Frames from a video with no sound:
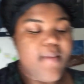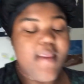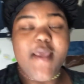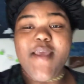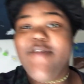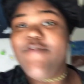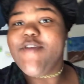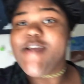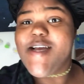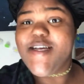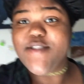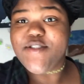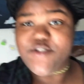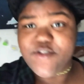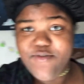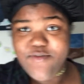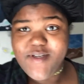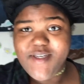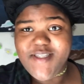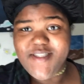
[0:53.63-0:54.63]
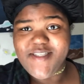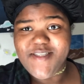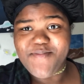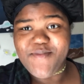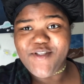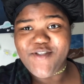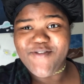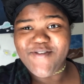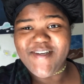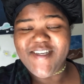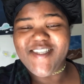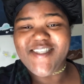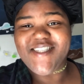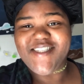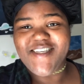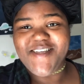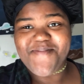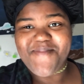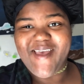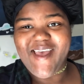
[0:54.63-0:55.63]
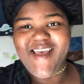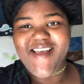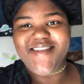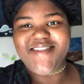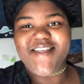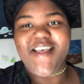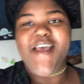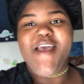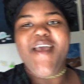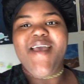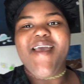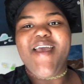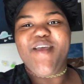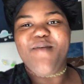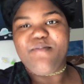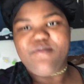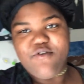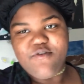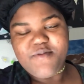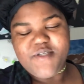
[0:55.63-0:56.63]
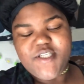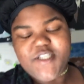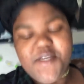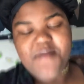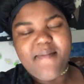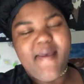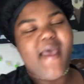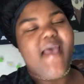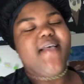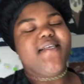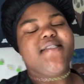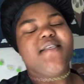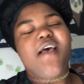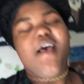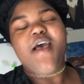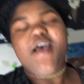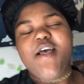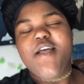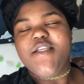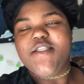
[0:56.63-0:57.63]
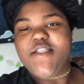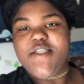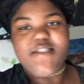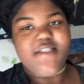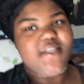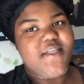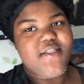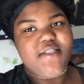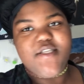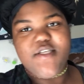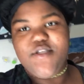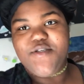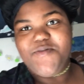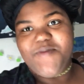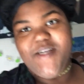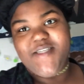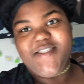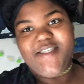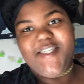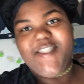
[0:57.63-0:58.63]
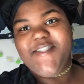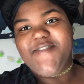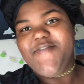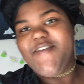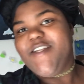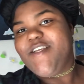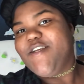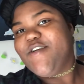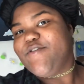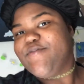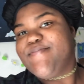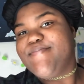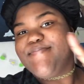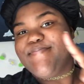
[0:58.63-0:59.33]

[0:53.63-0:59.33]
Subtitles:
if you guys do want to see me do a sheet mask, a boob sheet mask, just continue watching this video.